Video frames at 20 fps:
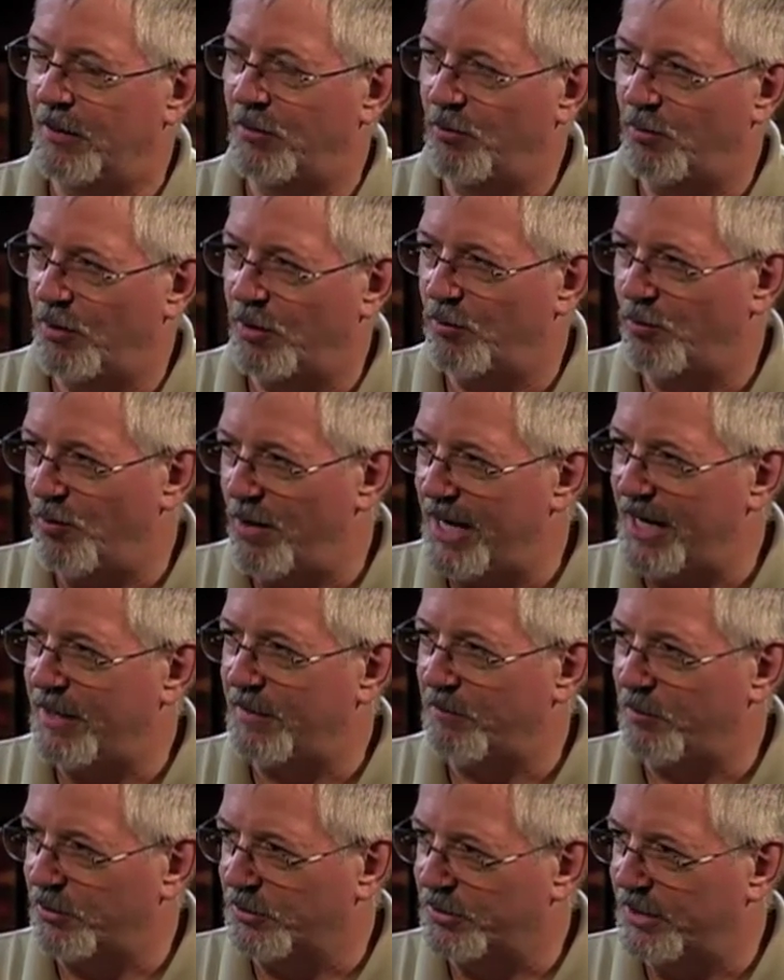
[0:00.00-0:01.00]
what way to
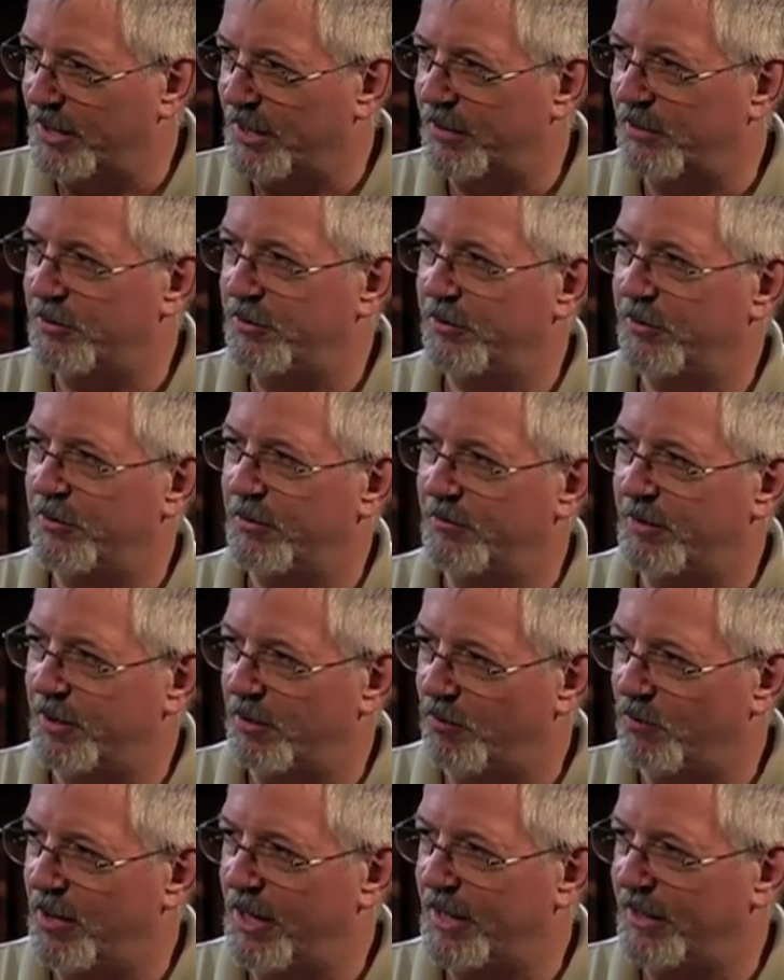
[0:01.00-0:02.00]
present it to them in
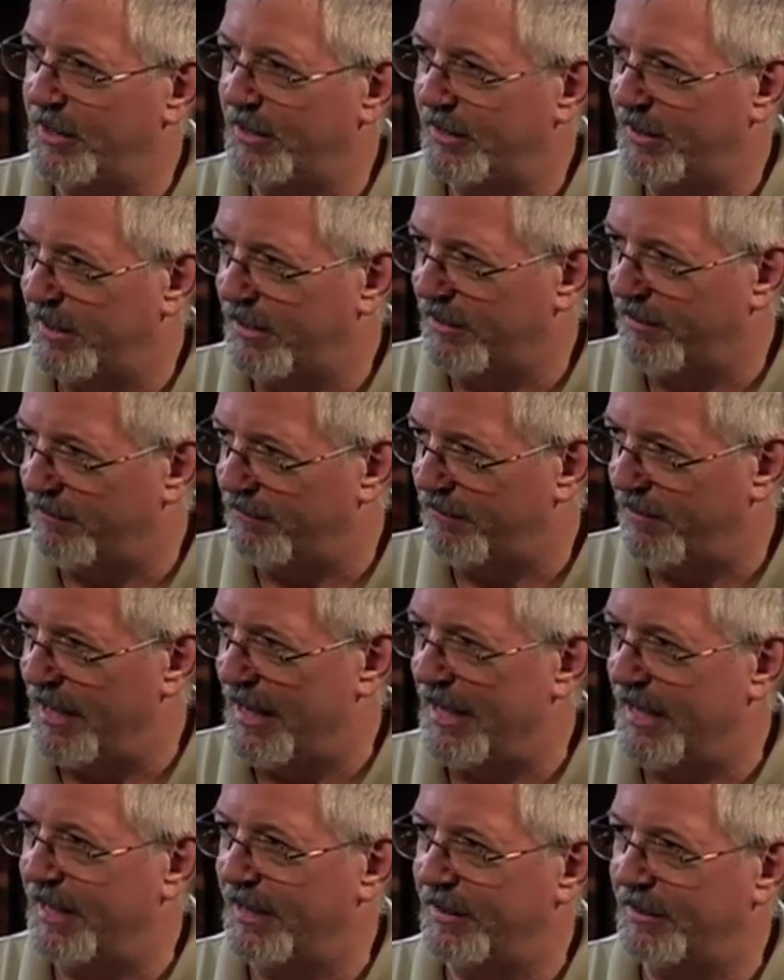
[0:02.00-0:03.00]
a way that they could
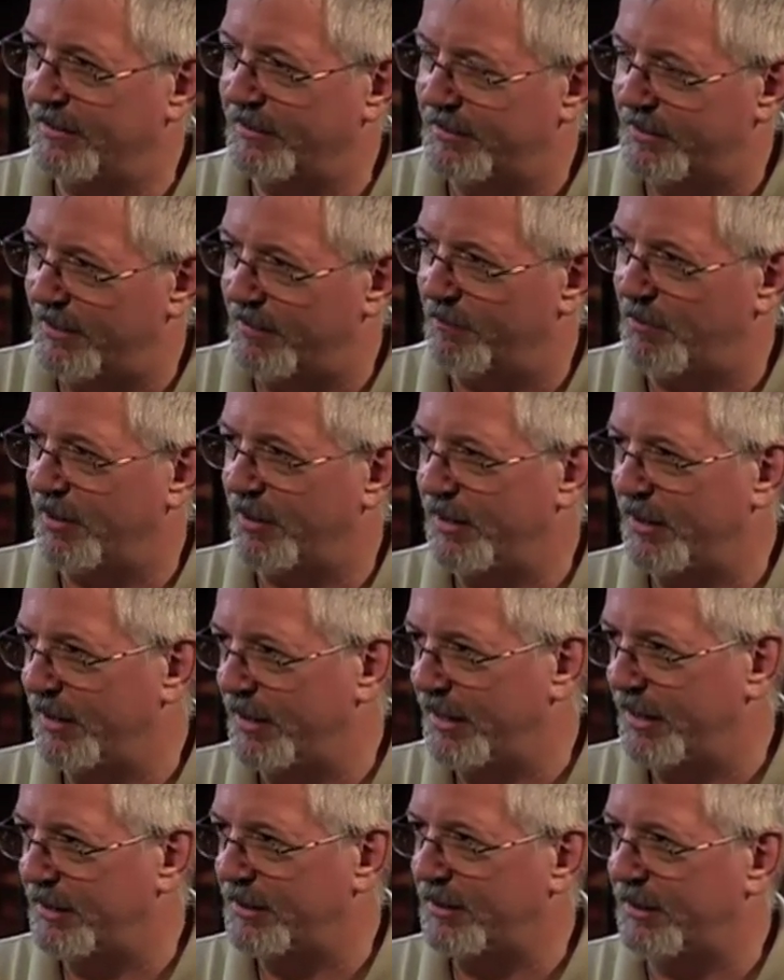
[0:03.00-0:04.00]
find simply
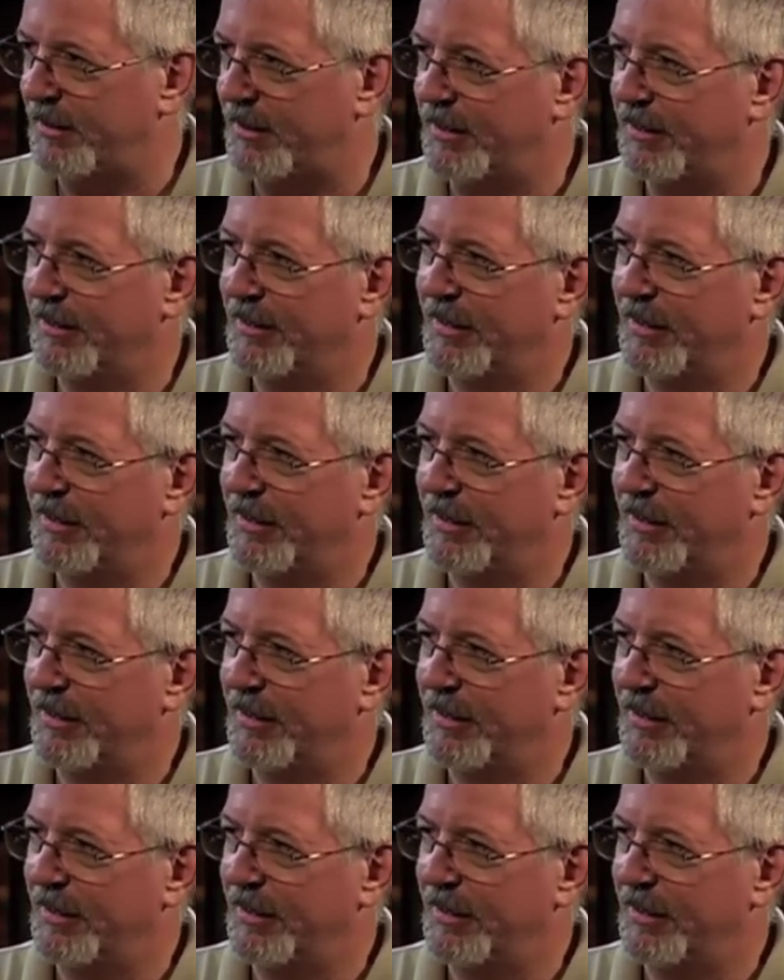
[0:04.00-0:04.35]
and easily.